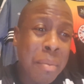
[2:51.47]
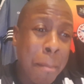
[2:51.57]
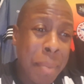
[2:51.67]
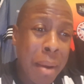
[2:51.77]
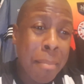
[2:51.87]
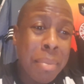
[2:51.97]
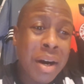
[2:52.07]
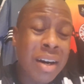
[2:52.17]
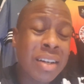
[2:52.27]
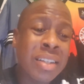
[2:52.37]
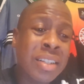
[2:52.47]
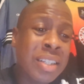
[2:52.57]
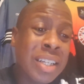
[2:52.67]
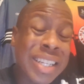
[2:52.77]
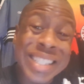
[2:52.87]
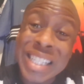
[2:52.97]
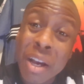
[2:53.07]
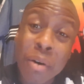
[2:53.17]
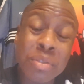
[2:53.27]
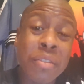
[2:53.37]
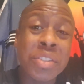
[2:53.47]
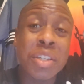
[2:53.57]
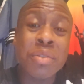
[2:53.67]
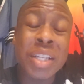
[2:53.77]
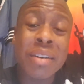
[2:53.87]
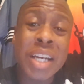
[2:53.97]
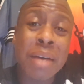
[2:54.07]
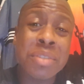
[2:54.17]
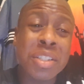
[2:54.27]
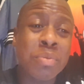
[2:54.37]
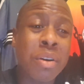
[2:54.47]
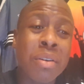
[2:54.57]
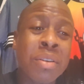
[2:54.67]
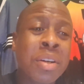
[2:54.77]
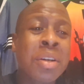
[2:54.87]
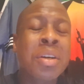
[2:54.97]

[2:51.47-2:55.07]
Mbemba, Lascelles, obviously, who's now captain as well.